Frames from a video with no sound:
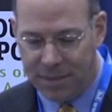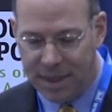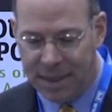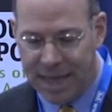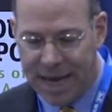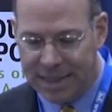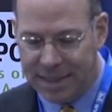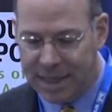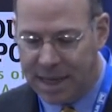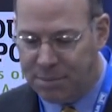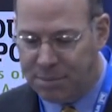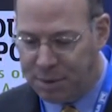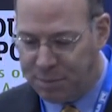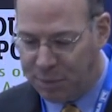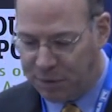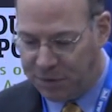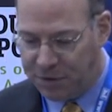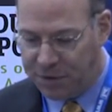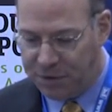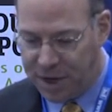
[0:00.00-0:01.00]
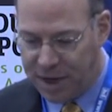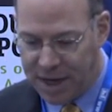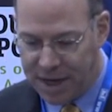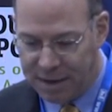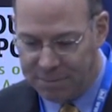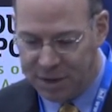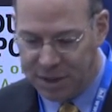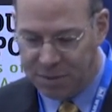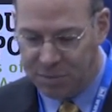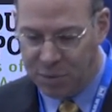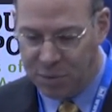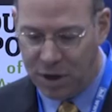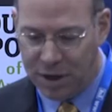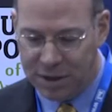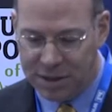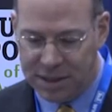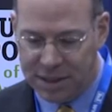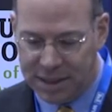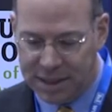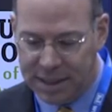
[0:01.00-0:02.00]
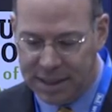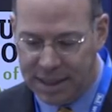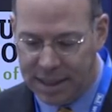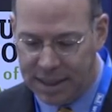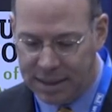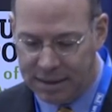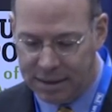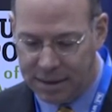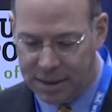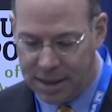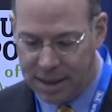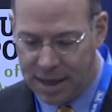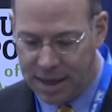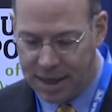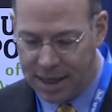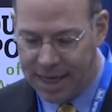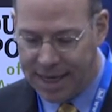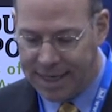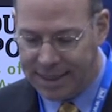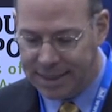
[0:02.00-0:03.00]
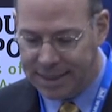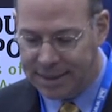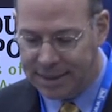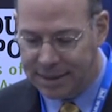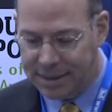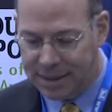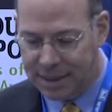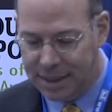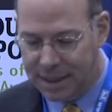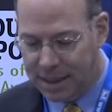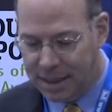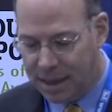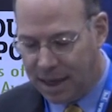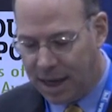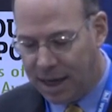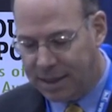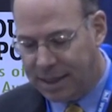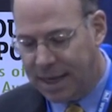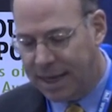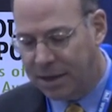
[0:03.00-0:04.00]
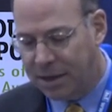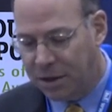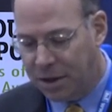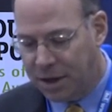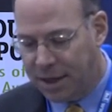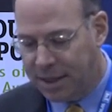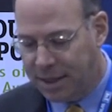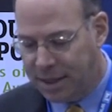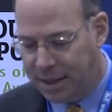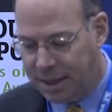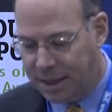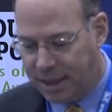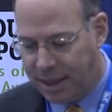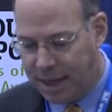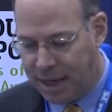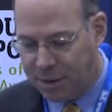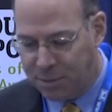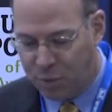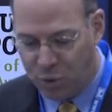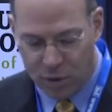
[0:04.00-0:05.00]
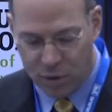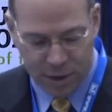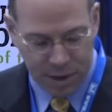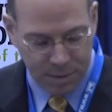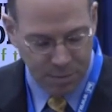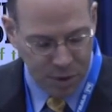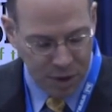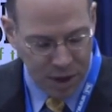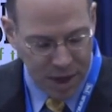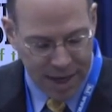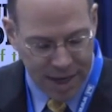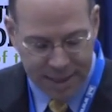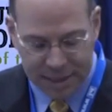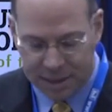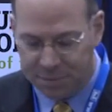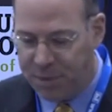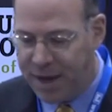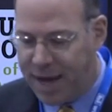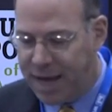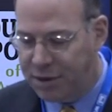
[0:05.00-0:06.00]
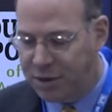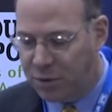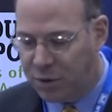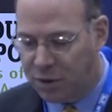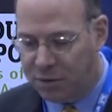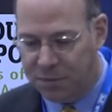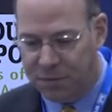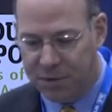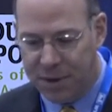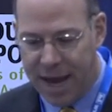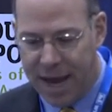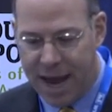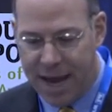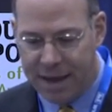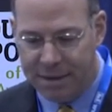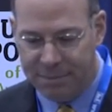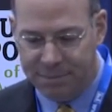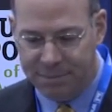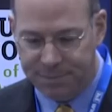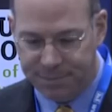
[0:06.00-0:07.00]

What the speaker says: That's come up a few times in Part 16 cases. Take a look at the airport compliance manual for that.